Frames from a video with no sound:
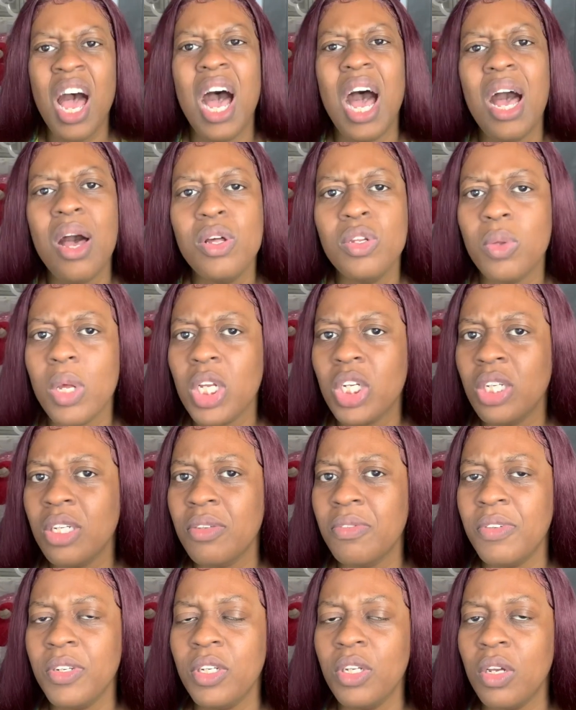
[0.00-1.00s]
I was watching a
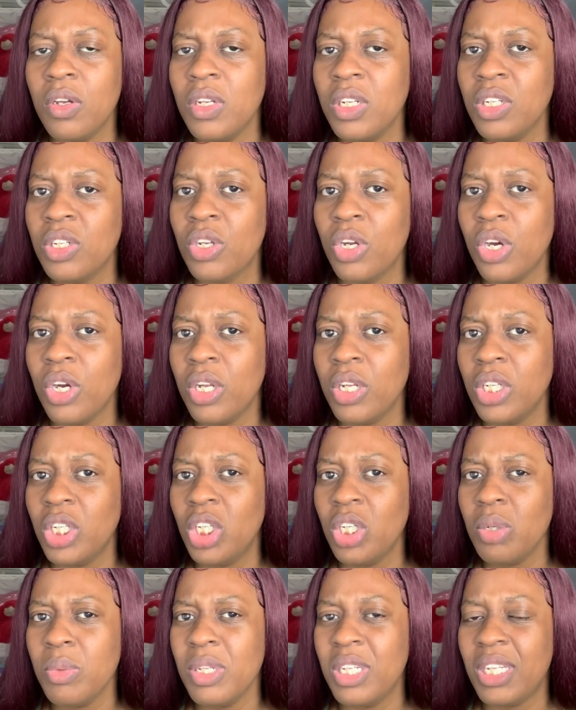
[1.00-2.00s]
video of this girl, and
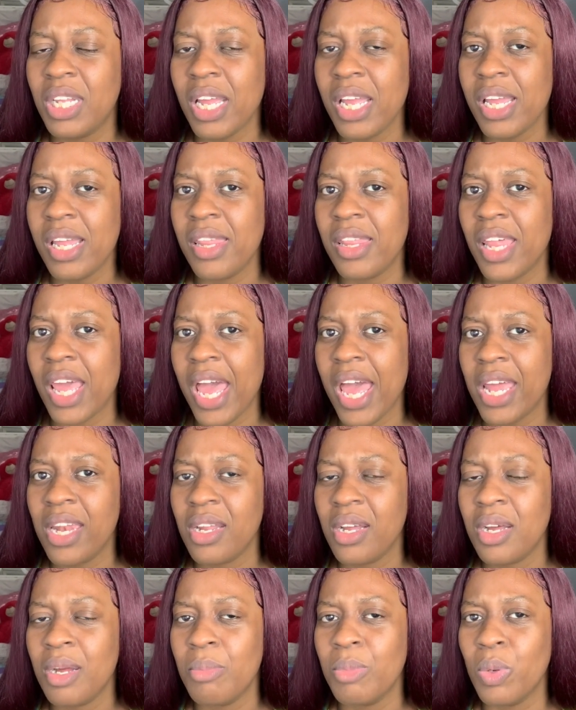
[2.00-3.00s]
she was saying that
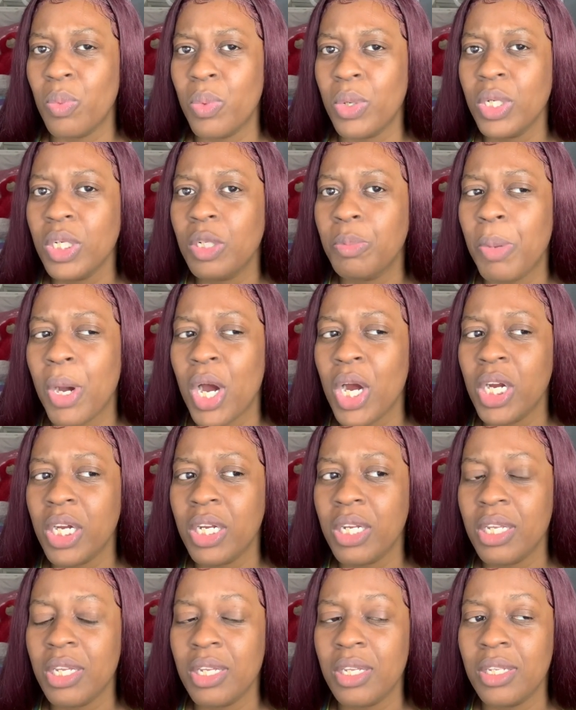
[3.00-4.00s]
the worst part
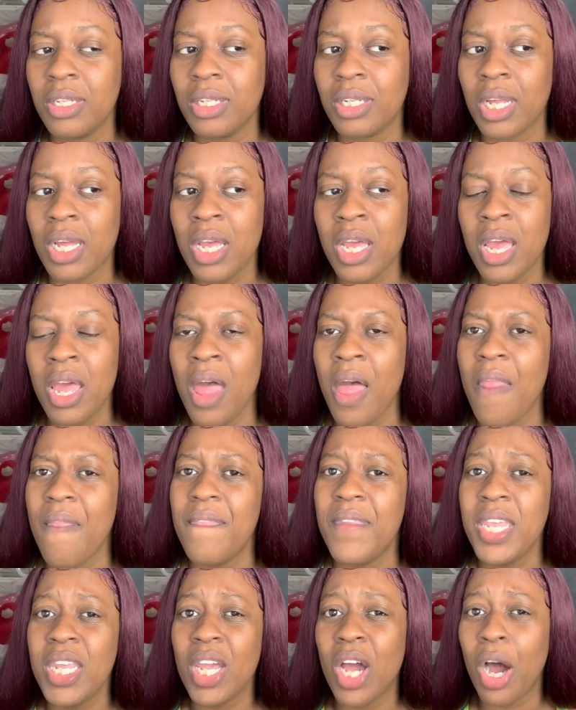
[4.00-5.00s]
is
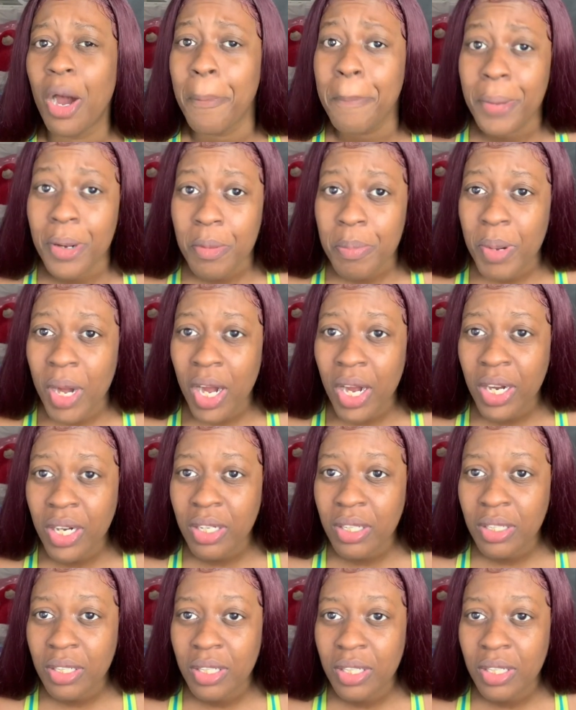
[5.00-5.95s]
the upper part.